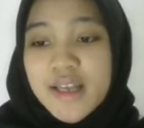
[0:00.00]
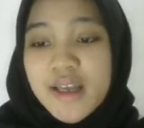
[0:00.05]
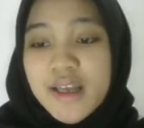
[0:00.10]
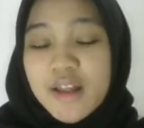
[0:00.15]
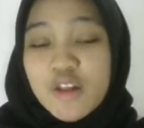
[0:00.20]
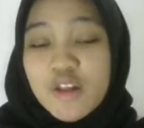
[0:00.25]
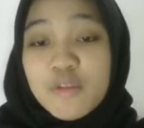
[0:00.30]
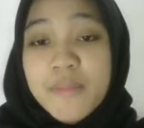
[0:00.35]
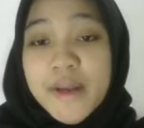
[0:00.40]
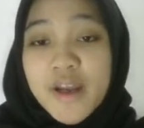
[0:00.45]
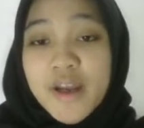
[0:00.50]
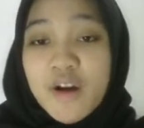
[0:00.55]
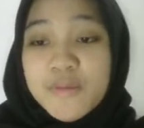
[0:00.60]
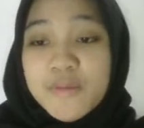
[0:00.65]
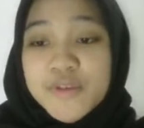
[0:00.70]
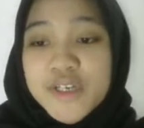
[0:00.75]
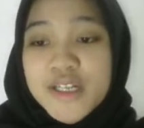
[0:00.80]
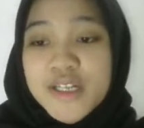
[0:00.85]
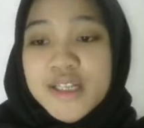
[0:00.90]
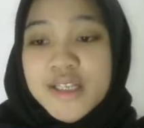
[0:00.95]
Look-back
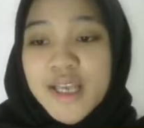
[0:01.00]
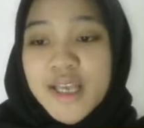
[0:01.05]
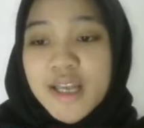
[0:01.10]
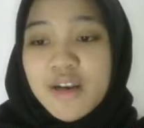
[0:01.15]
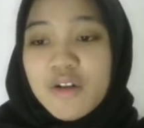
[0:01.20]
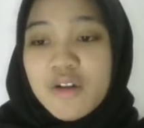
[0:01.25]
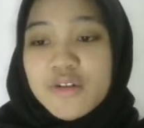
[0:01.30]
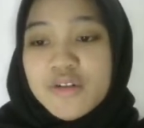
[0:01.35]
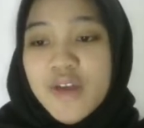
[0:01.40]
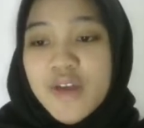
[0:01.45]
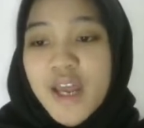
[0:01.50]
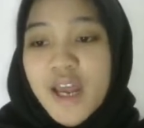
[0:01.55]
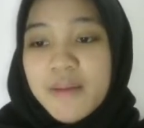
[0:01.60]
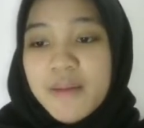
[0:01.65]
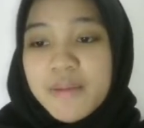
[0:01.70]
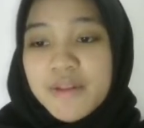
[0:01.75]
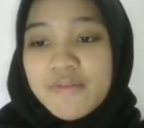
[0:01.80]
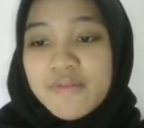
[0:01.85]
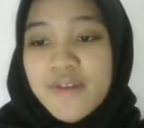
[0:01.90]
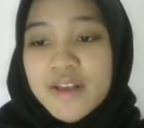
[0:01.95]
options can also help
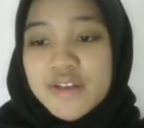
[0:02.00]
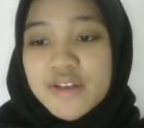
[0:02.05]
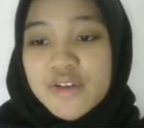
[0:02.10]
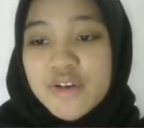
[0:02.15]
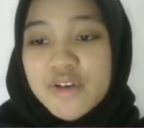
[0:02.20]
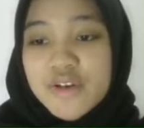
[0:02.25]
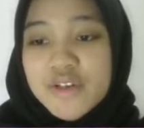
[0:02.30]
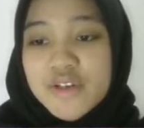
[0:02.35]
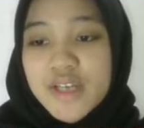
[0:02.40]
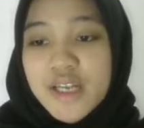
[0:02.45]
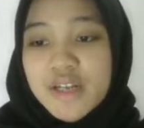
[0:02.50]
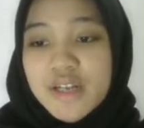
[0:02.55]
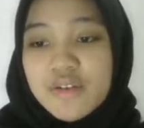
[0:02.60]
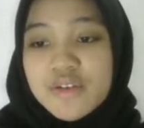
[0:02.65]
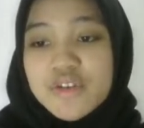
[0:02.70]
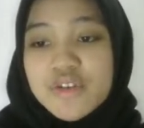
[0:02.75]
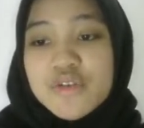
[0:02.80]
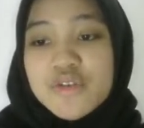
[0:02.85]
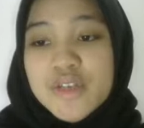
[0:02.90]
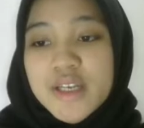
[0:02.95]
investors in
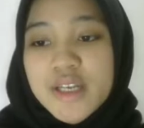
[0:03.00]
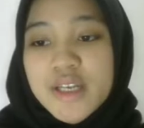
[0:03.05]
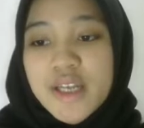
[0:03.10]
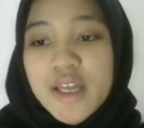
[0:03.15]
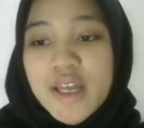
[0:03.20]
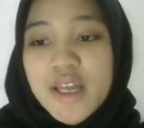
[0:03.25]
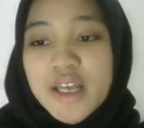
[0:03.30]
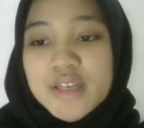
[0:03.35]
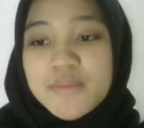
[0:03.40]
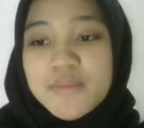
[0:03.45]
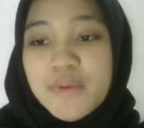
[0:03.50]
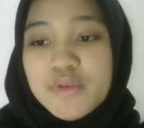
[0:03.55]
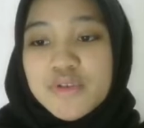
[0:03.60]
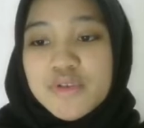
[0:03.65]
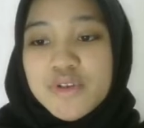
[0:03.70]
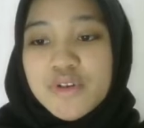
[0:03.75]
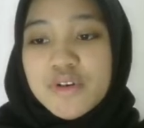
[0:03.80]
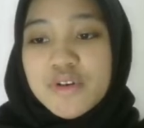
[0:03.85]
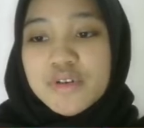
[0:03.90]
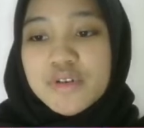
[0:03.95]
reducing
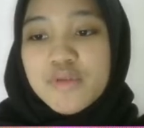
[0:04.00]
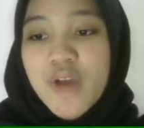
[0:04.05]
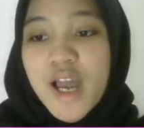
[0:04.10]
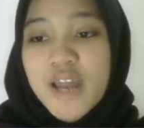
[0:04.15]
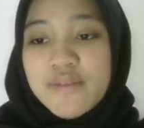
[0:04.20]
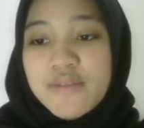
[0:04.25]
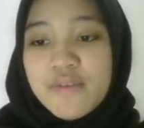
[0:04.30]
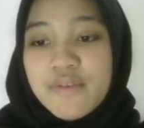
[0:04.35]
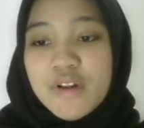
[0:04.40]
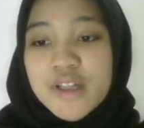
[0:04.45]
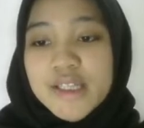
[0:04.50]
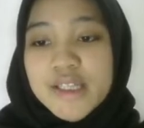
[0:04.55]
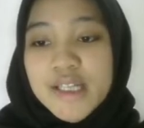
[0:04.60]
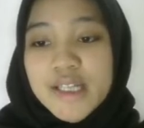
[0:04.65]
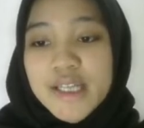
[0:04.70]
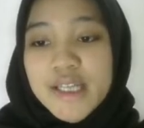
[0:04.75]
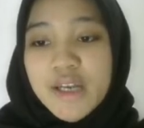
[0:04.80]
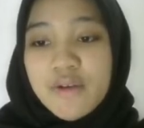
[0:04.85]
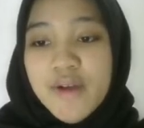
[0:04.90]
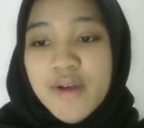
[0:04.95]
exposure to high
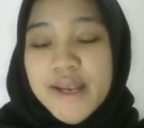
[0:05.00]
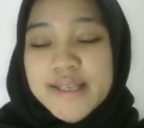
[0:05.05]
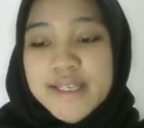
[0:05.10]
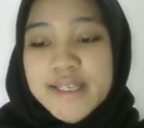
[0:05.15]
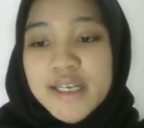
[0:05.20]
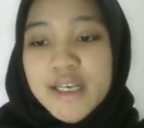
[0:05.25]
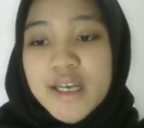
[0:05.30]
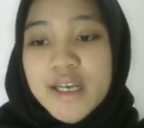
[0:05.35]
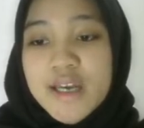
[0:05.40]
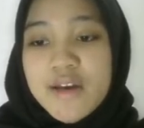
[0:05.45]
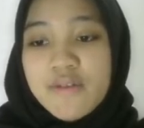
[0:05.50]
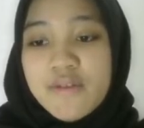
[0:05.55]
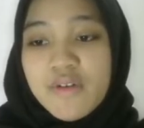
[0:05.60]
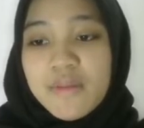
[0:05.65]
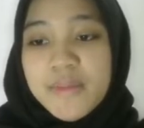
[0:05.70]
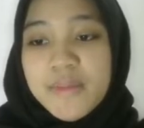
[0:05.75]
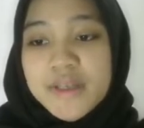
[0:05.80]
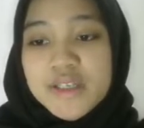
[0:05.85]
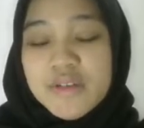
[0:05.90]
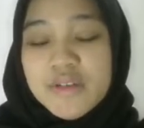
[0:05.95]
volatility arising from
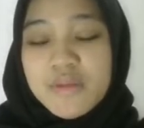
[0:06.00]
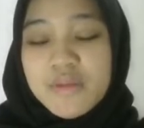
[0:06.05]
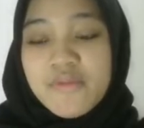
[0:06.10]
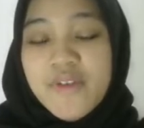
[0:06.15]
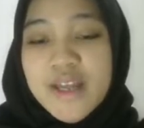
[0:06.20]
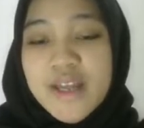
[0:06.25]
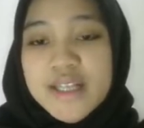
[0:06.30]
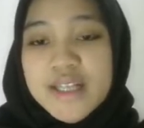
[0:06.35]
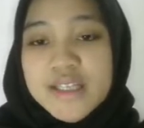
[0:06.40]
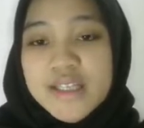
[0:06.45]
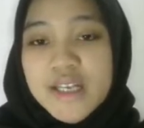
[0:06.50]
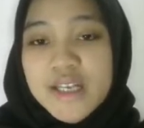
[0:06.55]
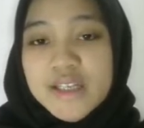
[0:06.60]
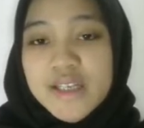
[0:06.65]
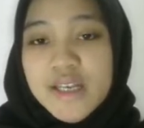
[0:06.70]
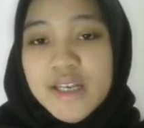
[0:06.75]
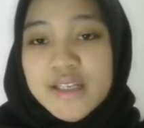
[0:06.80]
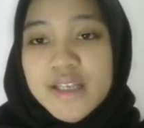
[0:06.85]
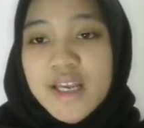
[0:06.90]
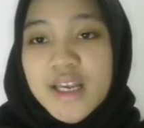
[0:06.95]
extreme events such
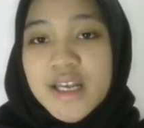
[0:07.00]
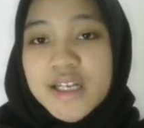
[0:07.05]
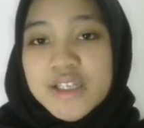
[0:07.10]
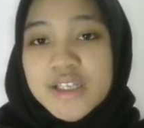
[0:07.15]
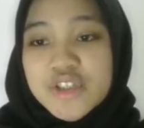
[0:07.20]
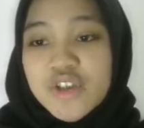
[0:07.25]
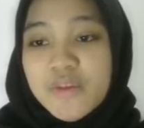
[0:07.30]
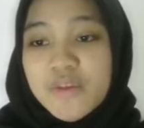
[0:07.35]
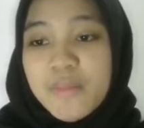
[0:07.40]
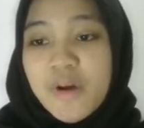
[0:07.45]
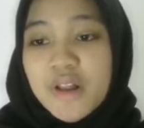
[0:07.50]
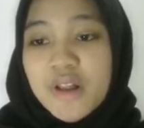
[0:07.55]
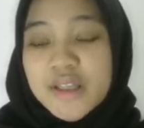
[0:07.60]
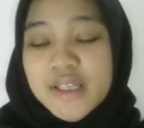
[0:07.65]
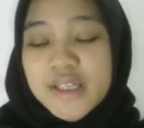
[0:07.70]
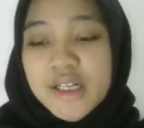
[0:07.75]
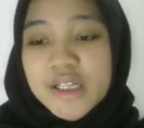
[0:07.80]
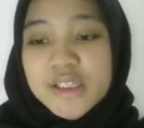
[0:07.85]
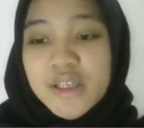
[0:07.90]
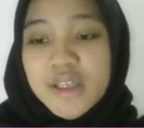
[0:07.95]
as
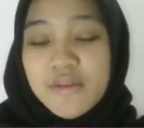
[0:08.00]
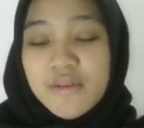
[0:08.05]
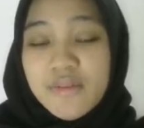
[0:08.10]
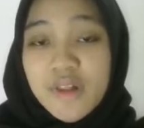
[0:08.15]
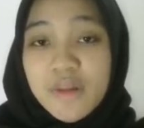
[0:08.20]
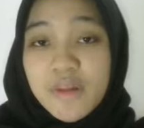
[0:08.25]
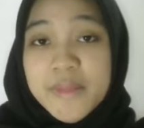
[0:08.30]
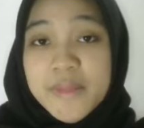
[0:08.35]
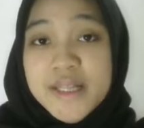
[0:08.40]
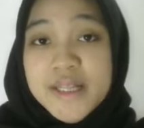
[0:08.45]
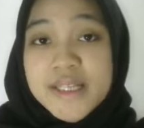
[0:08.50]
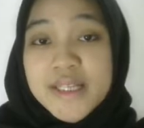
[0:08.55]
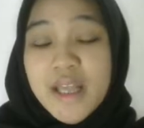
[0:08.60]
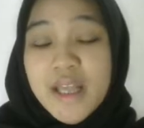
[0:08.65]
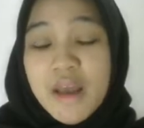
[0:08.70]
geopolitical developments,